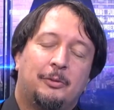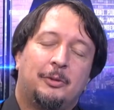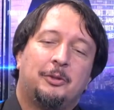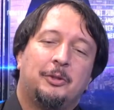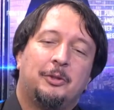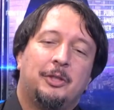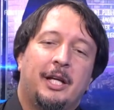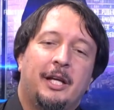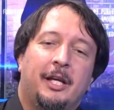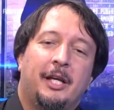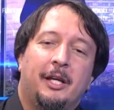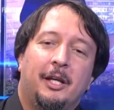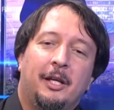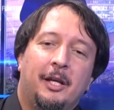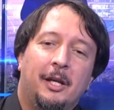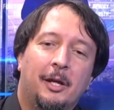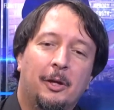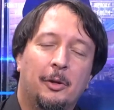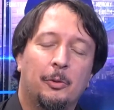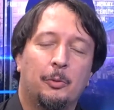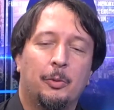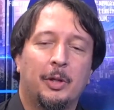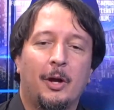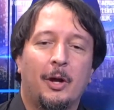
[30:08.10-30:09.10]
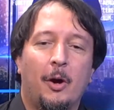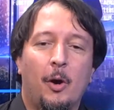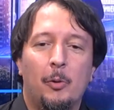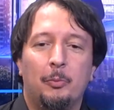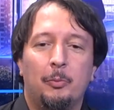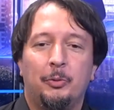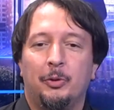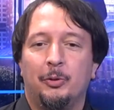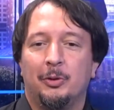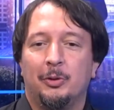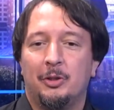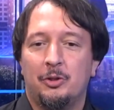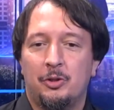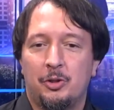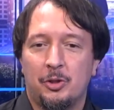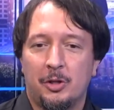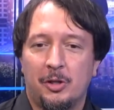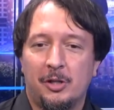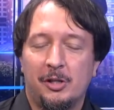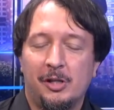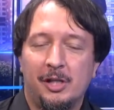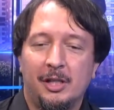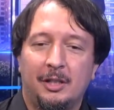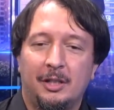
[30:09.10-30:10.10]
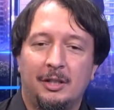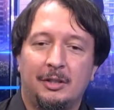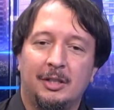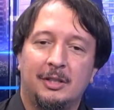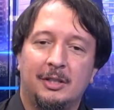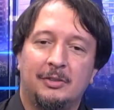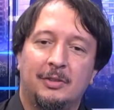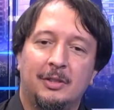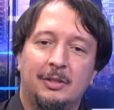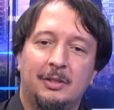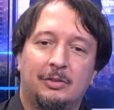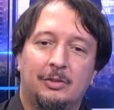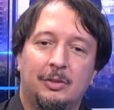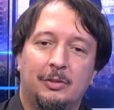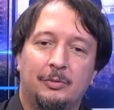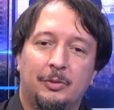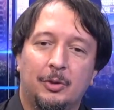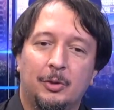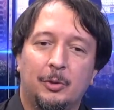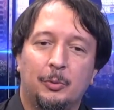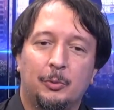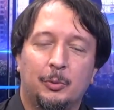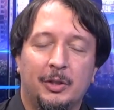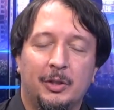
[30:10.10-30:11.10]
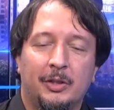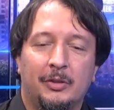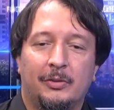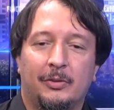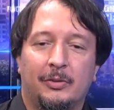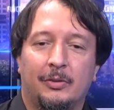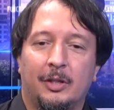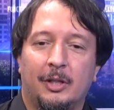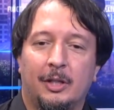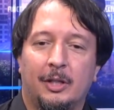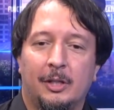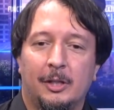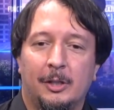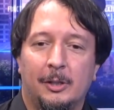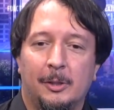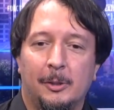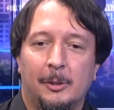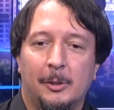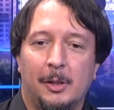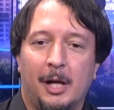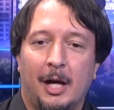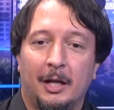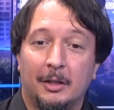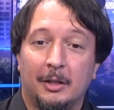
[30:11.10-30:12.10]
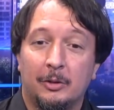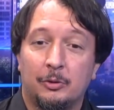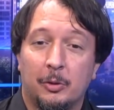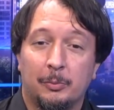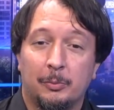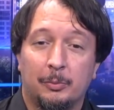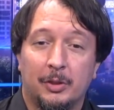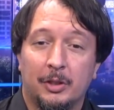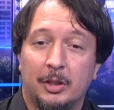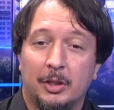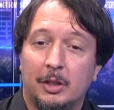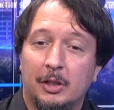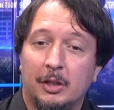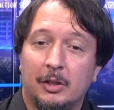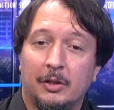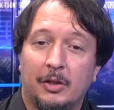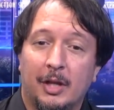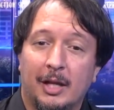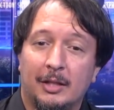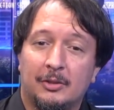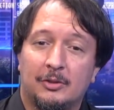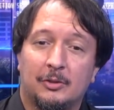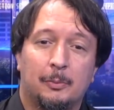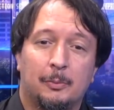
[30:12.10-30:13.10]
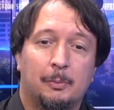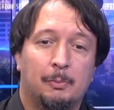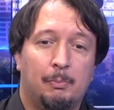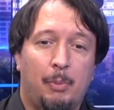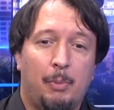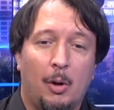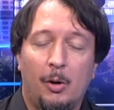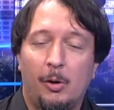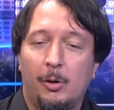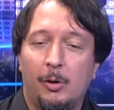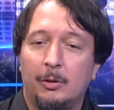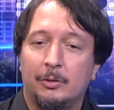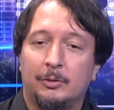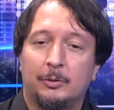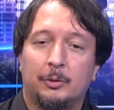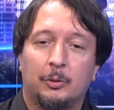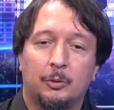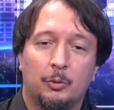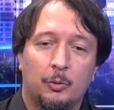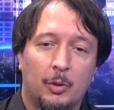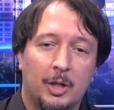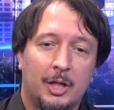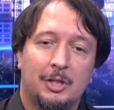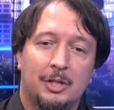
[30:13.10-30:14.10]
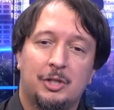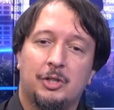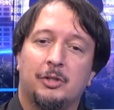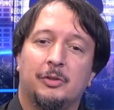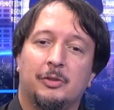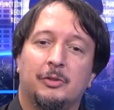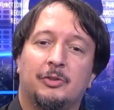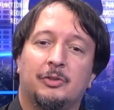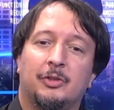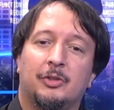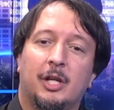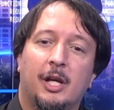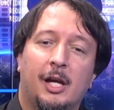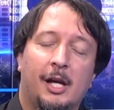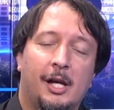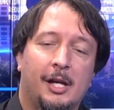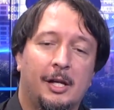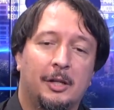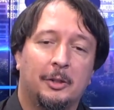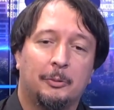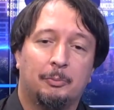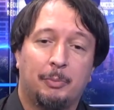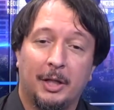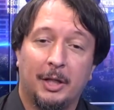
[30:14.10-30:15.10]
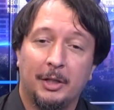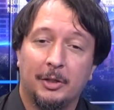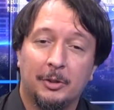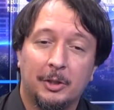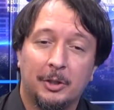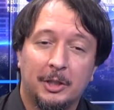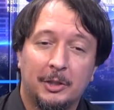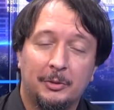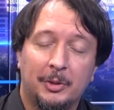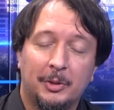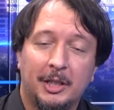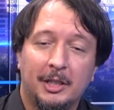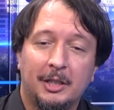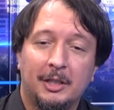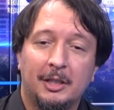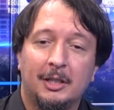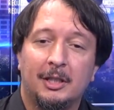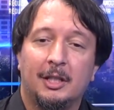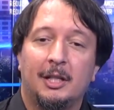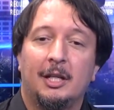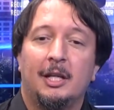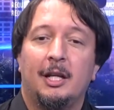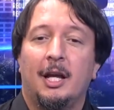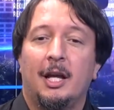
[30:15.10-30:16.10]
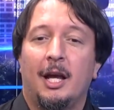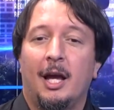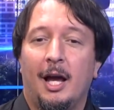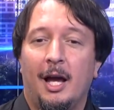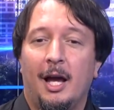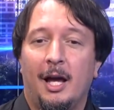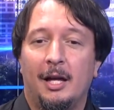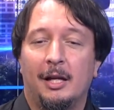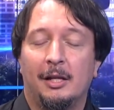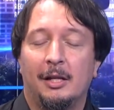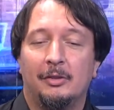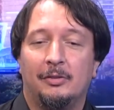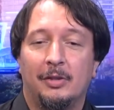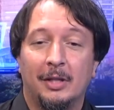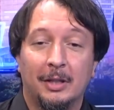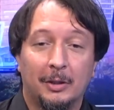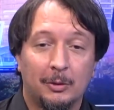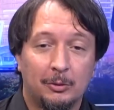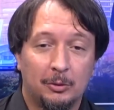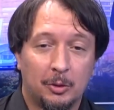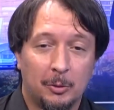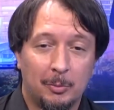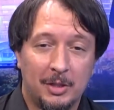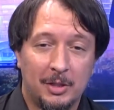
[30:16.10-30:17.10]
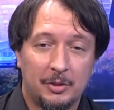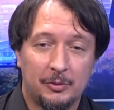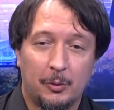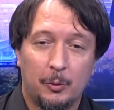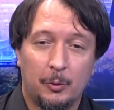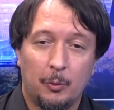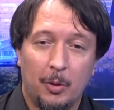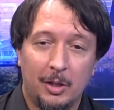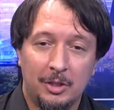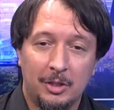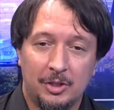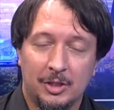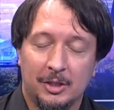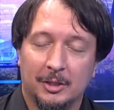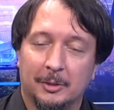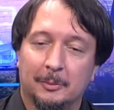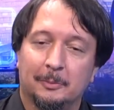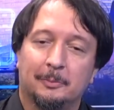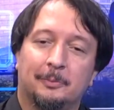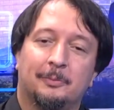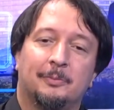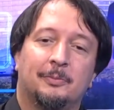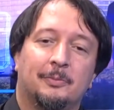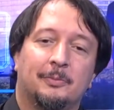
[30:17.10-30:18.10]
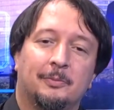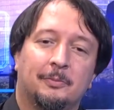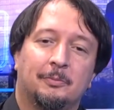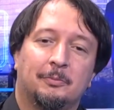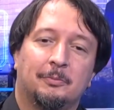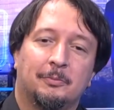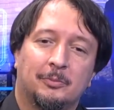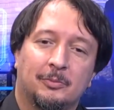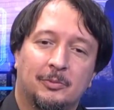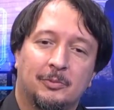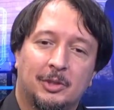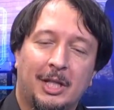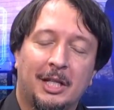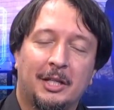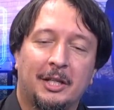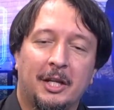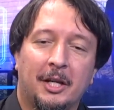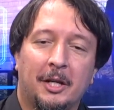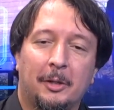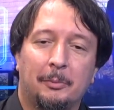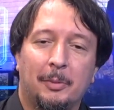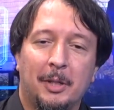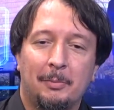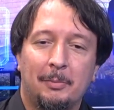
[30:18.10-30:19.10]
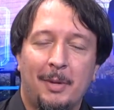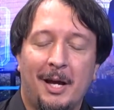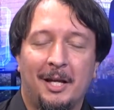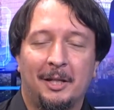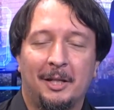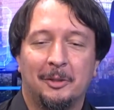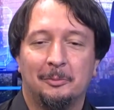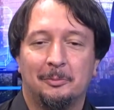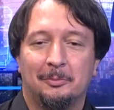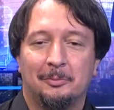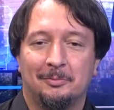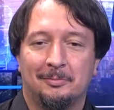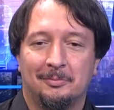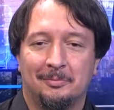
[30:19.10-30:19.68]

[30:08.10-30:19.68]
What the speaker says: for today. We hope you enjoyed this interview with an entrepreneur that's bold, courageous, and pioneering. And thank you so much for watching. Take care. Bye-bye.